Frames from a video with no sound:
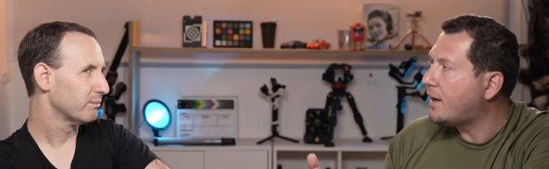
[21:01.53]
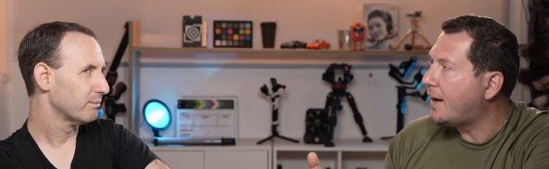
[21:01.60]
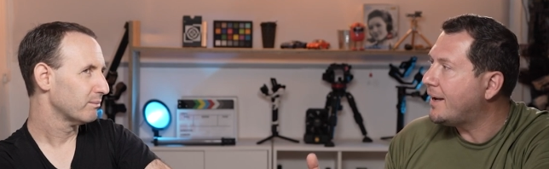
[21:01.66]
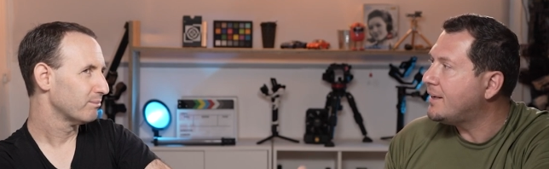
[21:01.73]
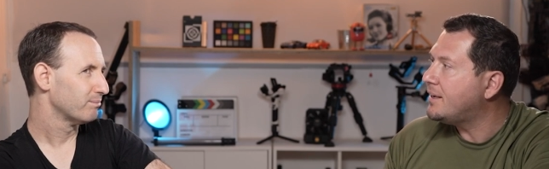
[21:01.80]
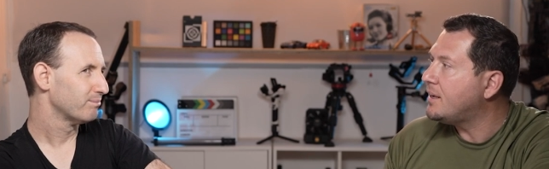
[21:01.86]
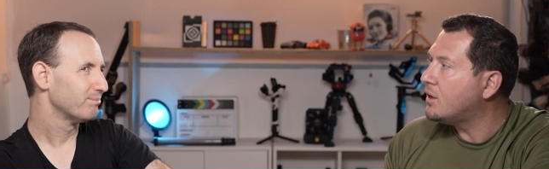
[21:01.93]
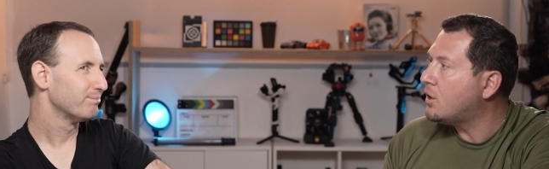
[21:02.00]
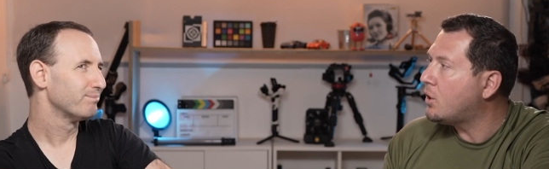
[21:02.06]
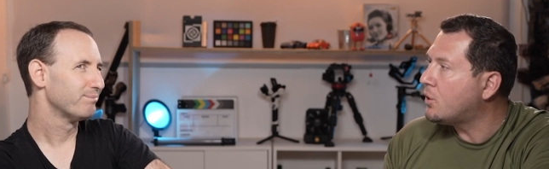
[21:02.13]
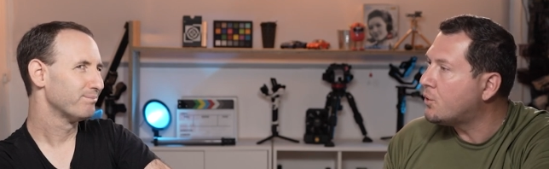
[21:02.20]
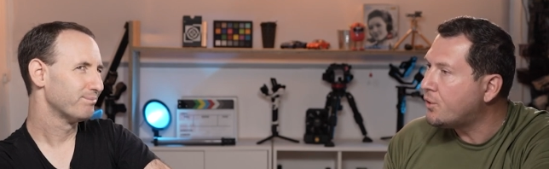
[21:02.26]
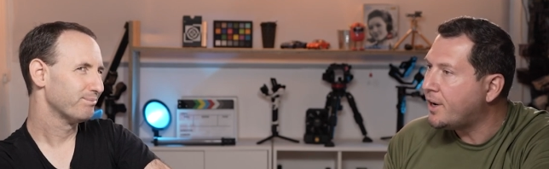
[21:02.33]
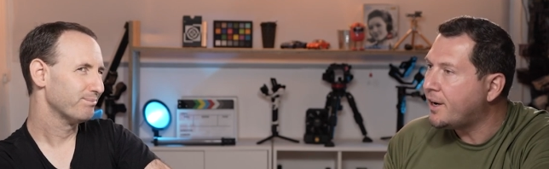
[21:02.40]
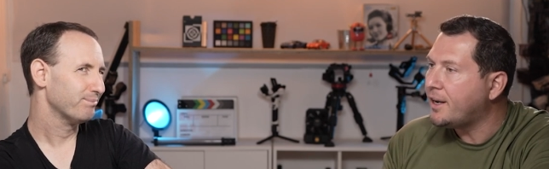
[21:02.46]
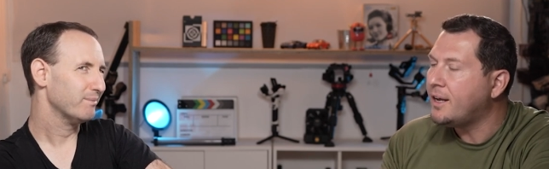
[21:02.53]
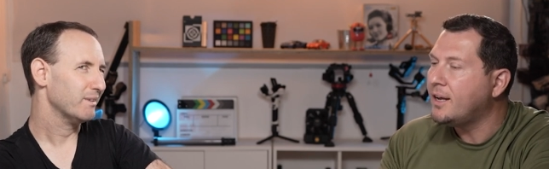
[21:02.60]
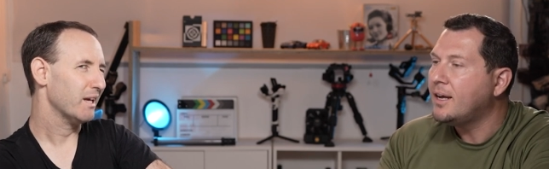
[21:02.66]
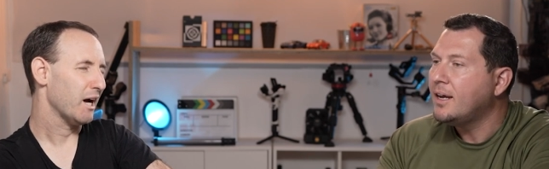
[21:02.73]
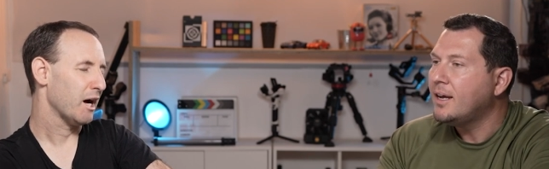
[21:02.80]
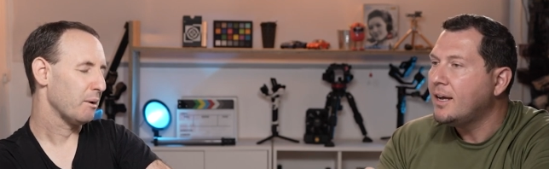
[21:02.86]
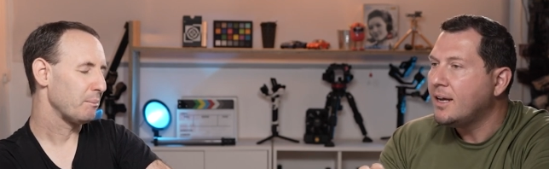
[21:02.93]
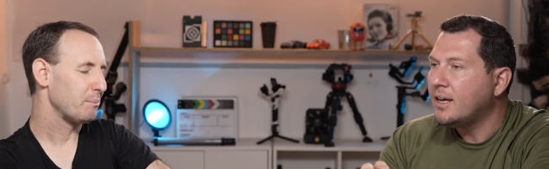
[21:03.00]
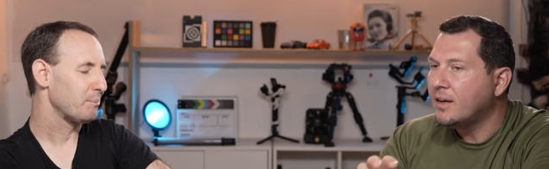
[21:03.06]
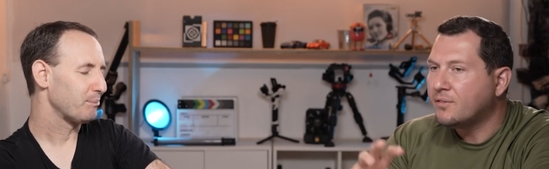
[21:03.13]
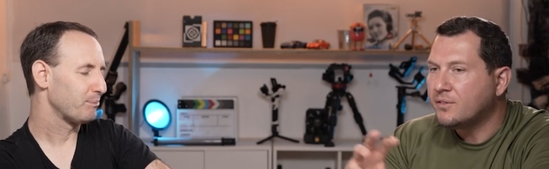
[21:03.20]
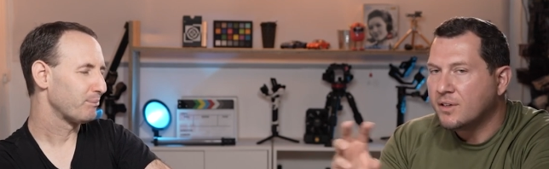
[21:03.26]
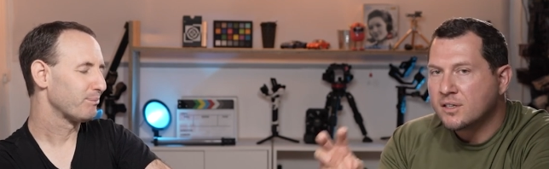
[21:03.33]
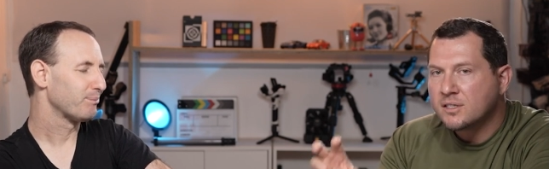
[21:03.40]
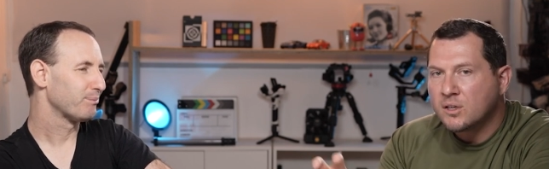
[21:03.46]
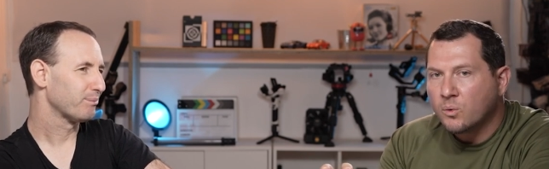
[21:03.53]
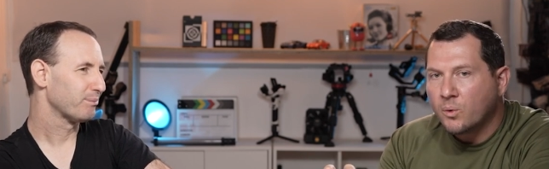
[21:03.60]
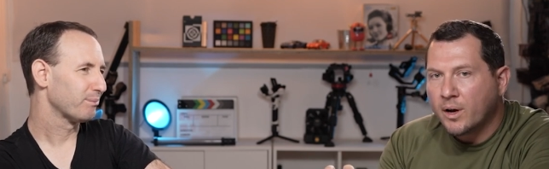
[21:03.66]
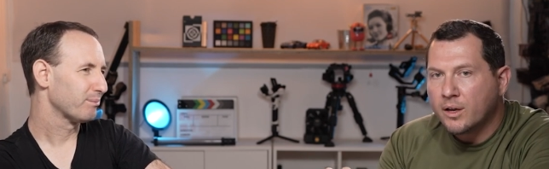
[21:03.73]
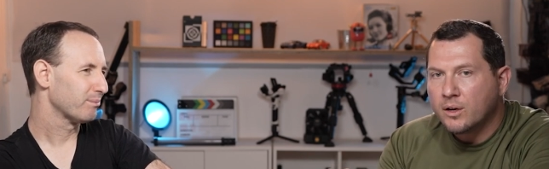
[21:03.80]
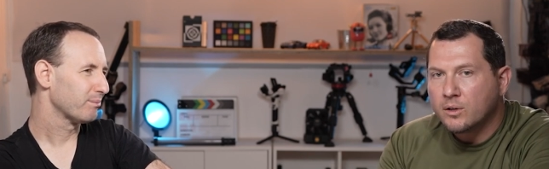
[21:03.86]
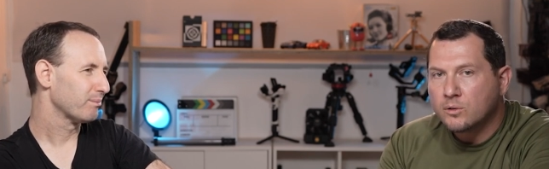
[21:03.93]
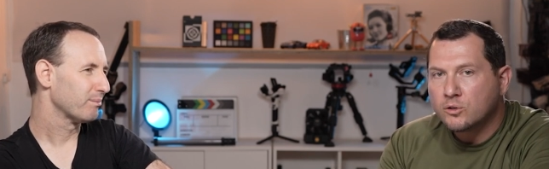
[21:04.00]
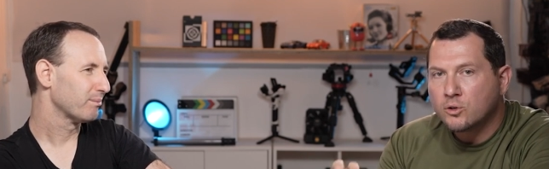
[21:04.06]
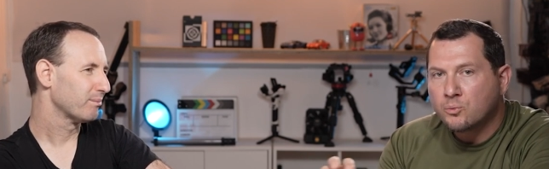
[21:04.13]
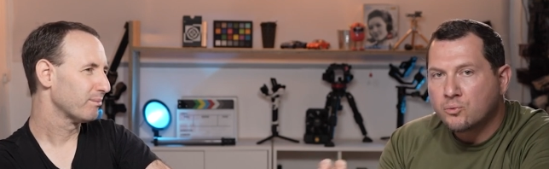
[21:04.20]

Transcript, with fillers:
Speaker 1: idea already. Yeah. If there's a way to, to